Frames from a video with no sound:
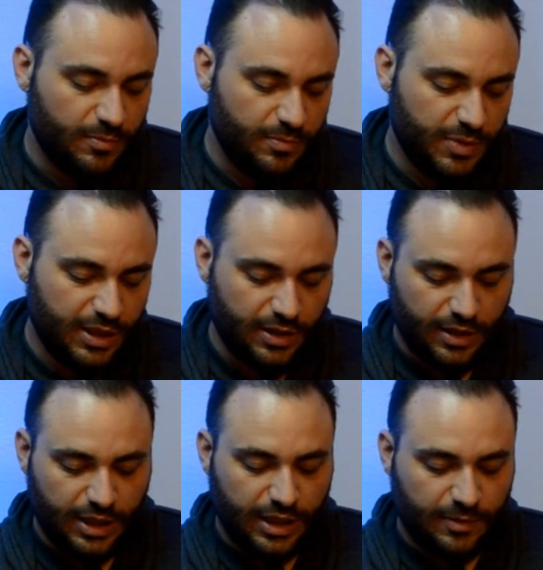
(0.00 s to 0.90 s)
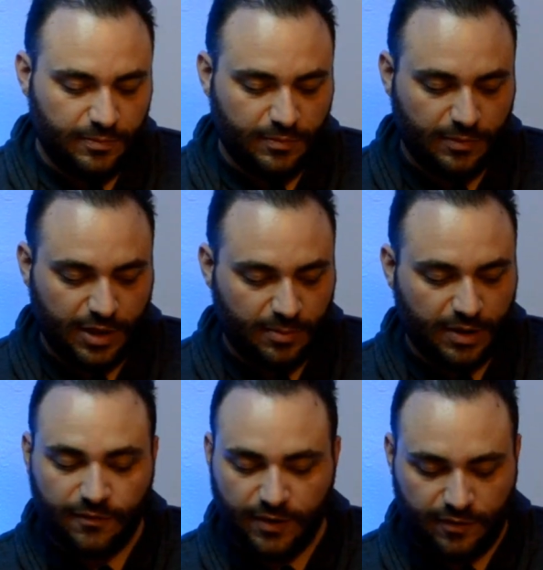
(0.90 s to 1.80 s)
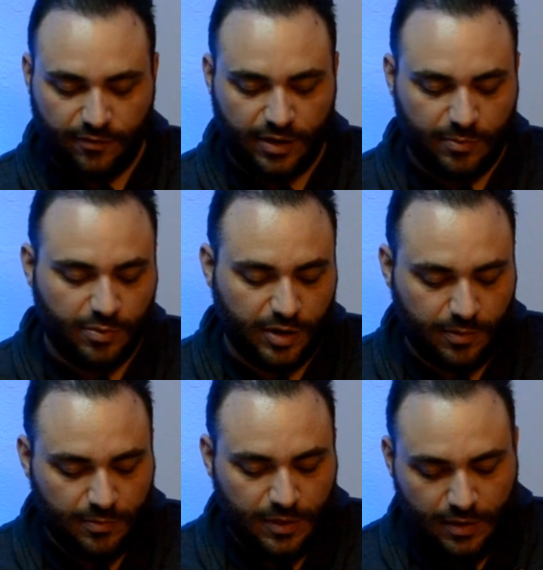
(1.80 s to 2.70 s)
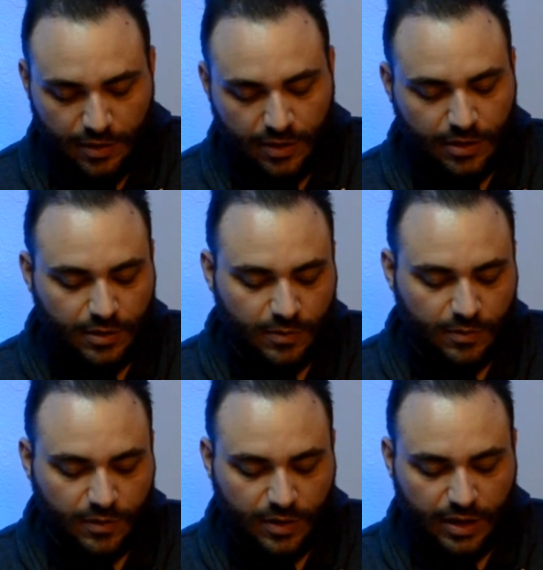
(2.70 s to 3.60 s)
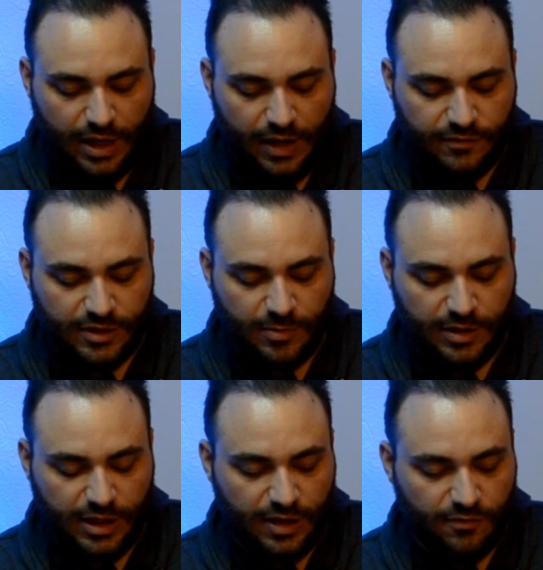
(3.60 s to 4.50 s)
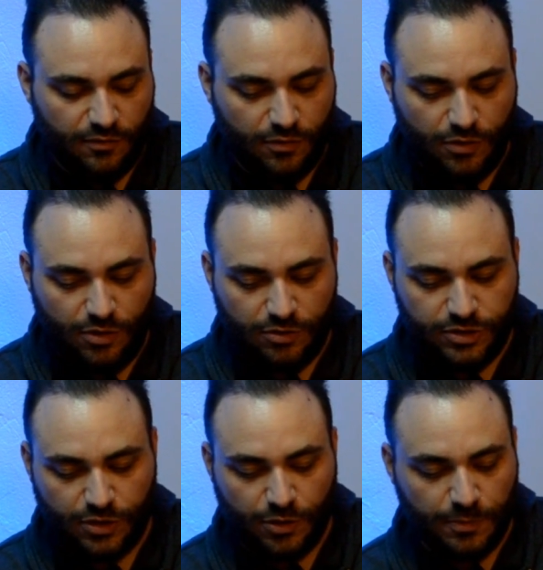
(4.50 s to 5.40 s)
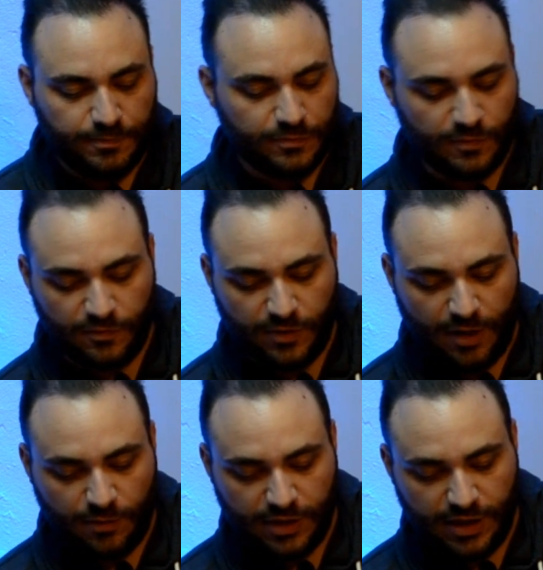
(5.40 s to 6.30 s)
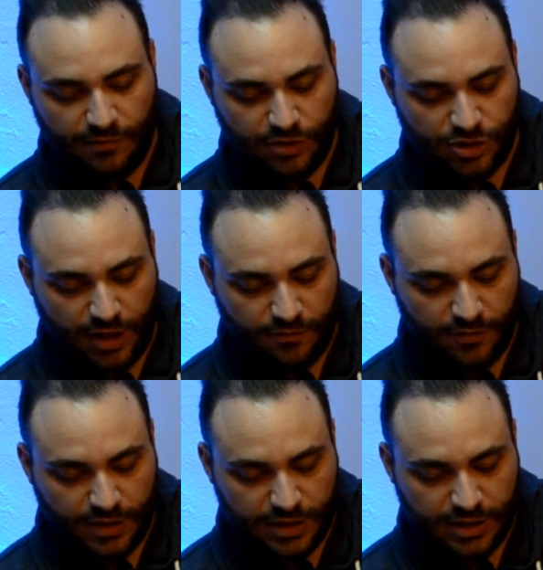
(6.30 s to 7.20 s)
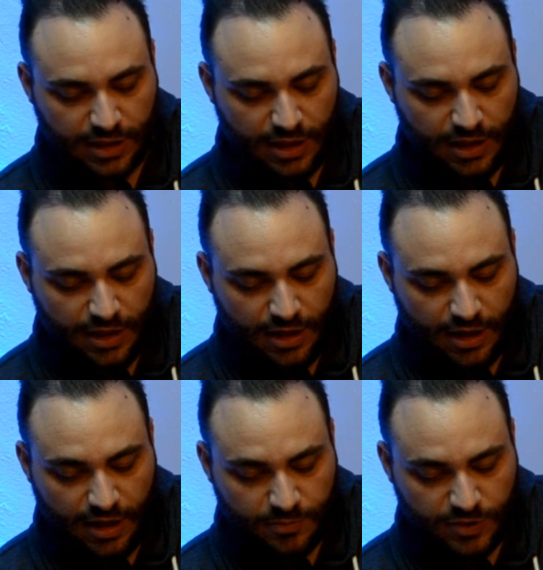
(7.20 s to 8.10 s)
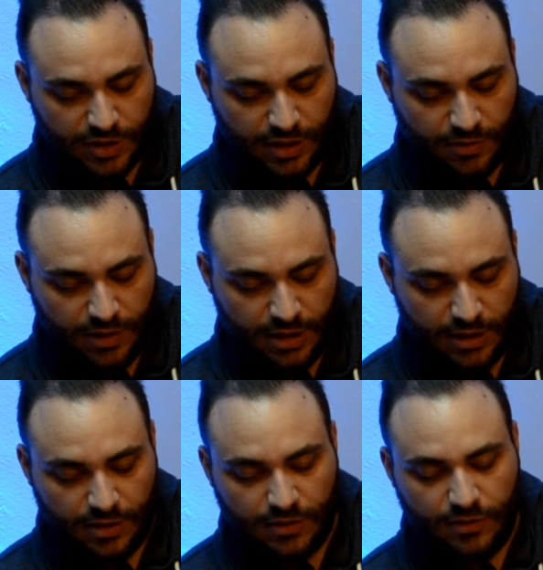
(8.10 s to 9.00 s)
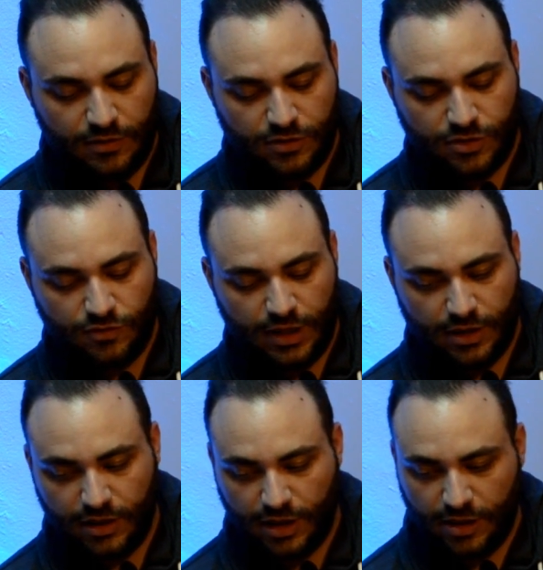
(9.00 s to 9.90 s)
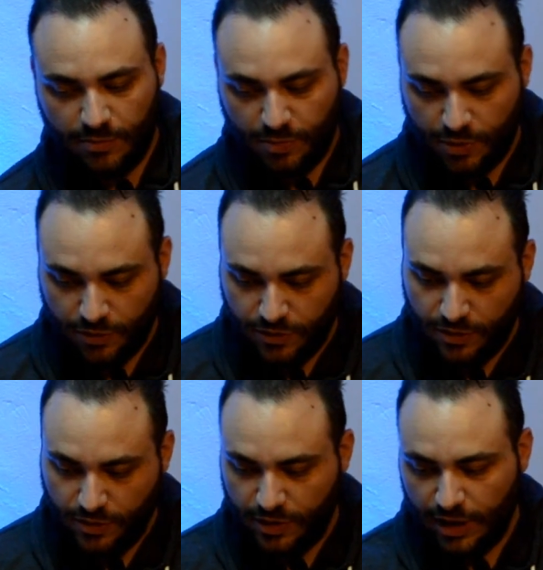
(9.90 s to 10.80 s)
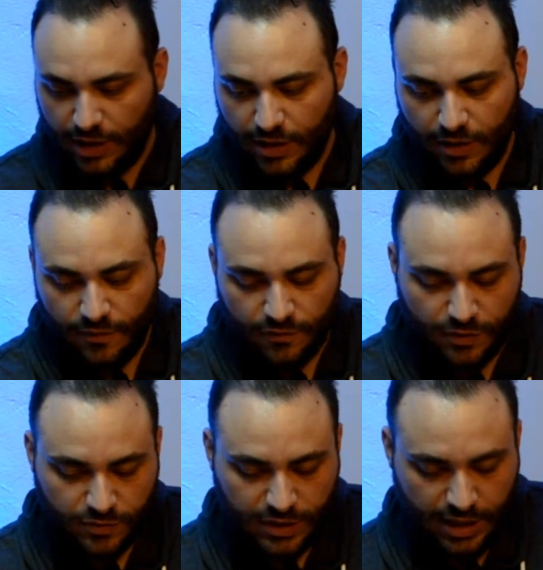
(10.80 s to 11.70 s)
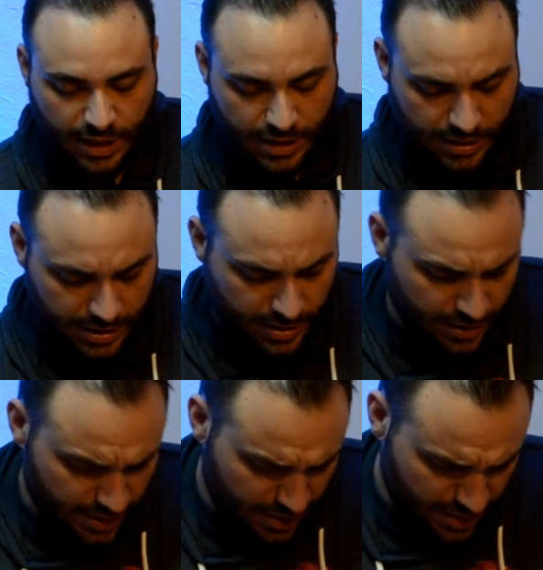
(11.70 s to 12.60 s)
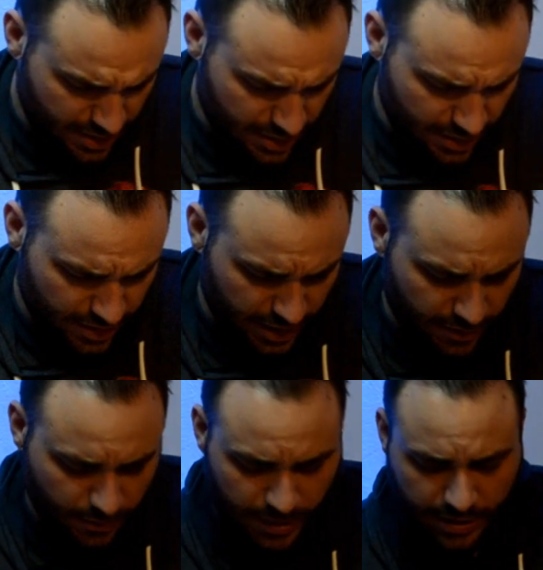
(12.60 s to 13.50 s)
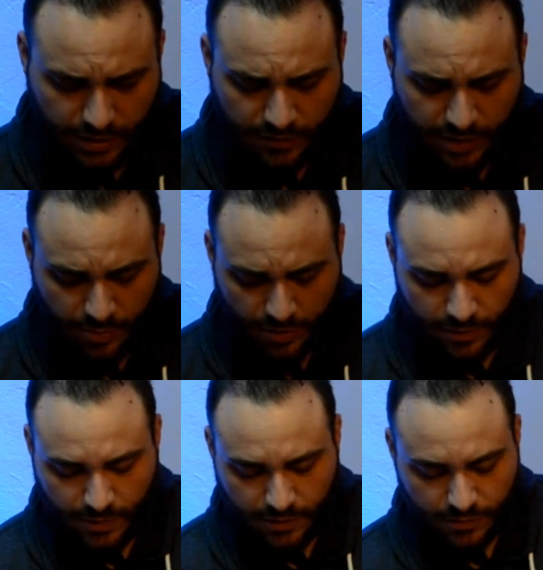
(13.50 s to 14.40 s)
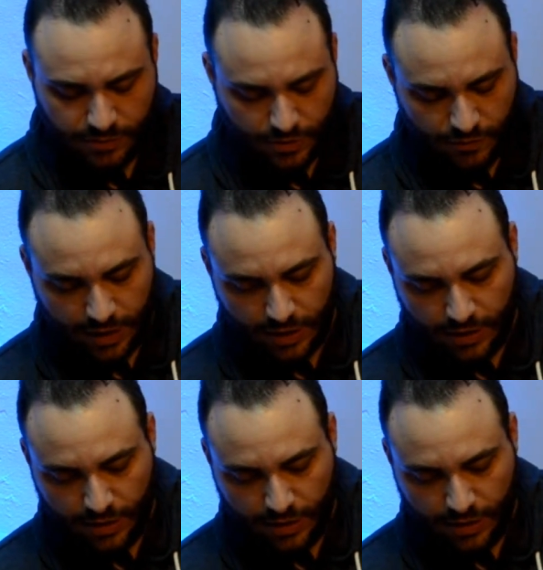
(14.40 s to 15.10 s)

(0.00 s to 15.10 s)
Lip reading: PLA. Not my favorite, but have some at the end of a roll, so thought we'd give it a shot for this. Just going to go ahead and straight cut both of those ends. Looks like the white's already pretty well straight.